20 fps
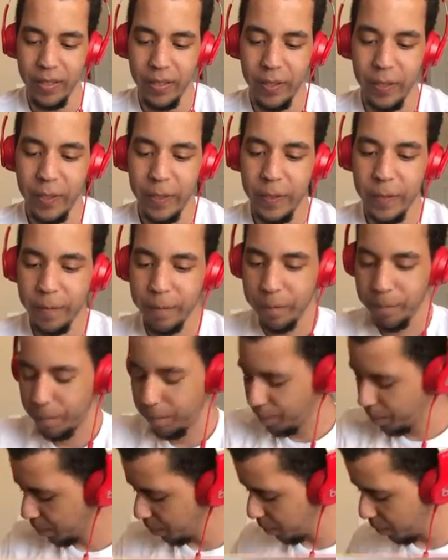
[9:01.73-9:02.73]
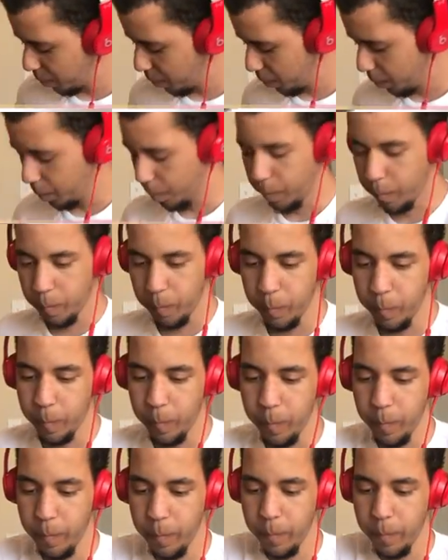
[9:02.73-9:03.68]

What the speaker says: No one is speaking in this clip.